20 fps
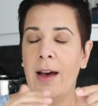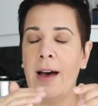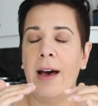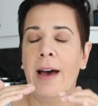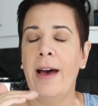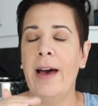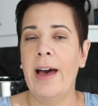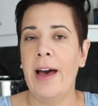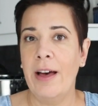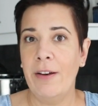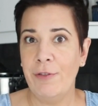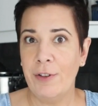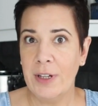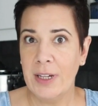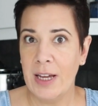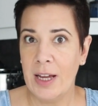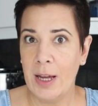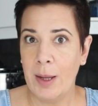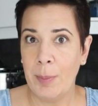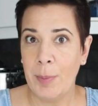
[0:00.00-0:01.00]
a half a
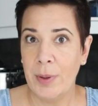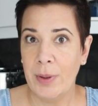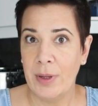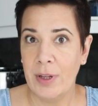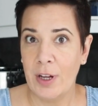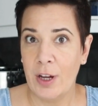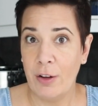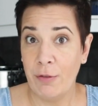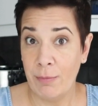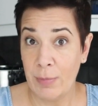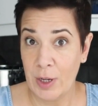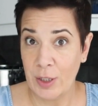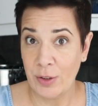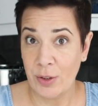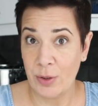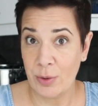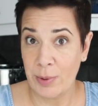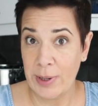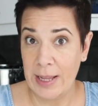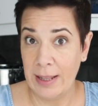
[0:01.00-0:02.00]
cup of
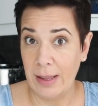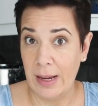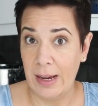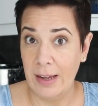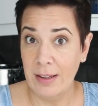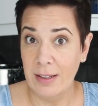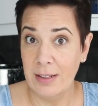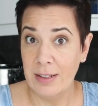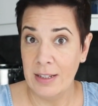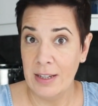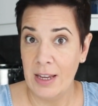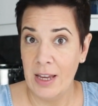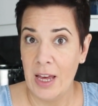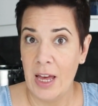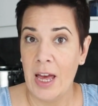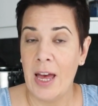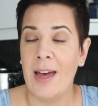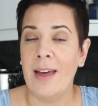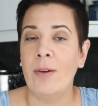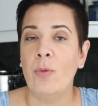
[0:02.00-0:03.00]
mozzarella,
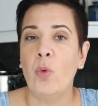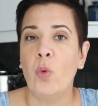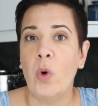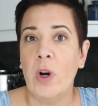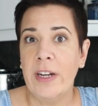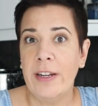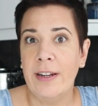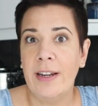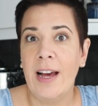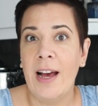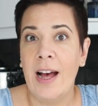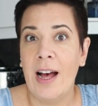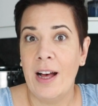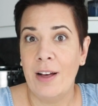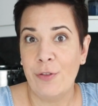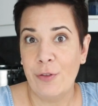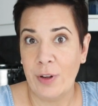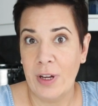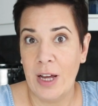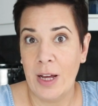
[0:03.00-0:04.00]
and
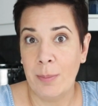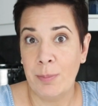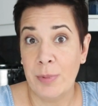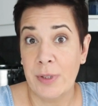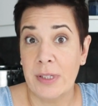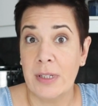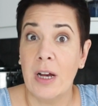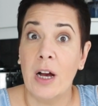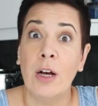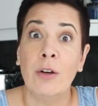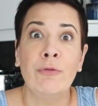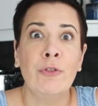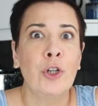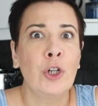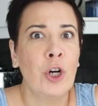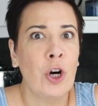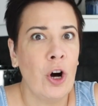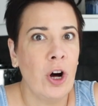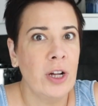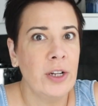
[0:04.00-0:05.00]
1.5 cups
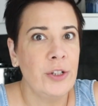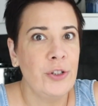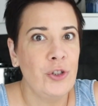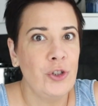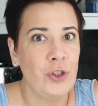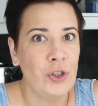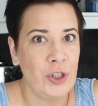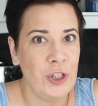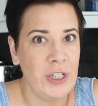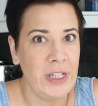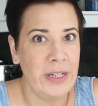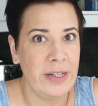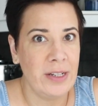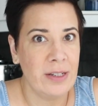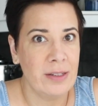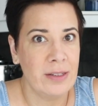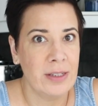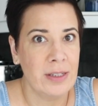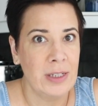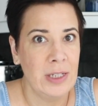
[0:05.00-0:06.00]
of cottage
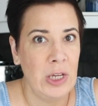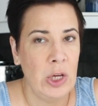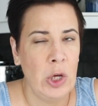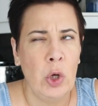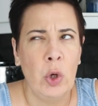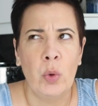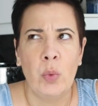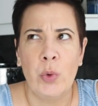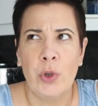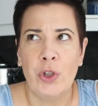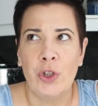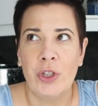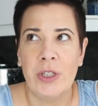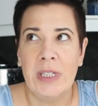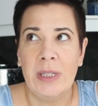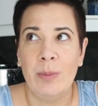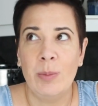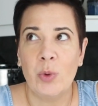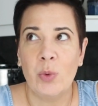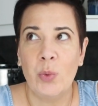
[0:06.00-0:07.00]
cheese, which
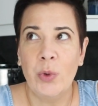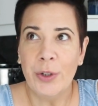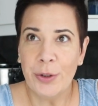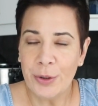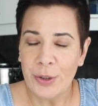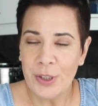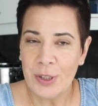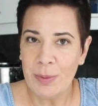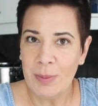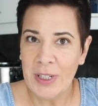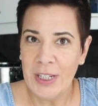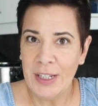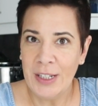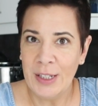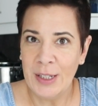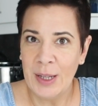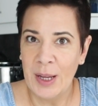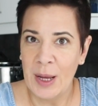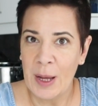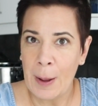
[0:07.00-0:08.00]
seems weird to
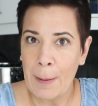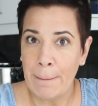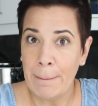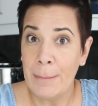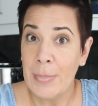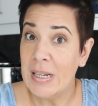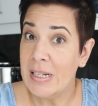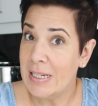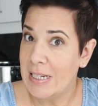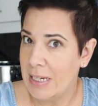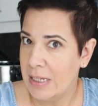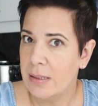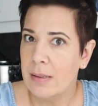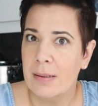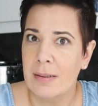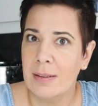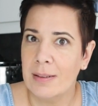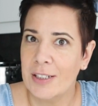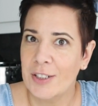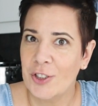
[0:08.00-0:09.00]
me, but
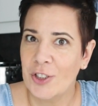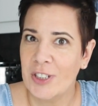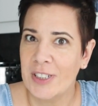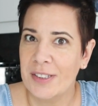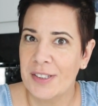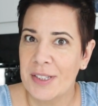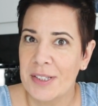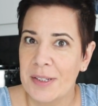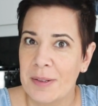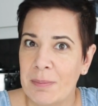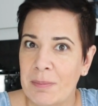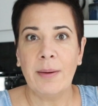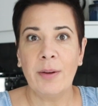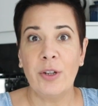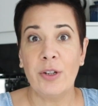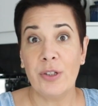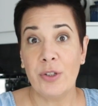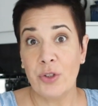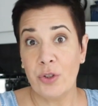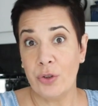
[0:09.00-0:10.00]
tastes delicious. I'm
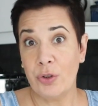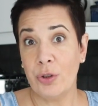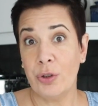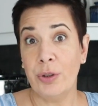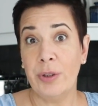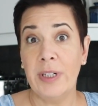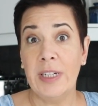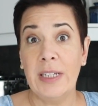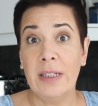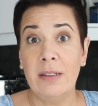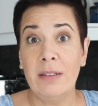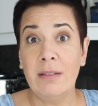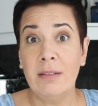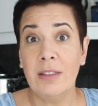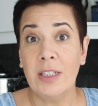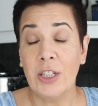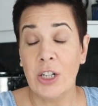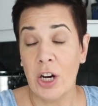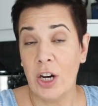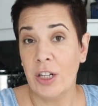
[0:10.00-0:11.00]
going to stir
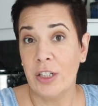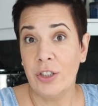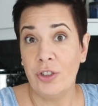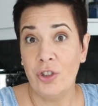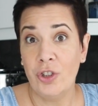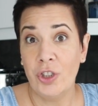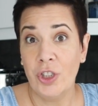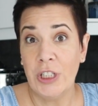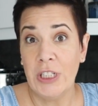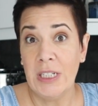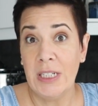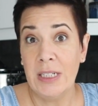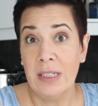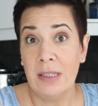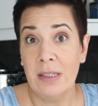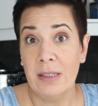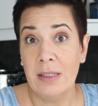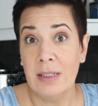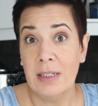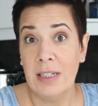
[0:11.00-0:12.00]
in the cottage
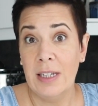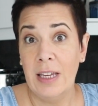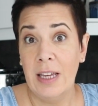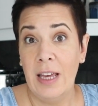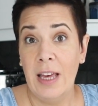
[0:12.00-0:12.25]
cheese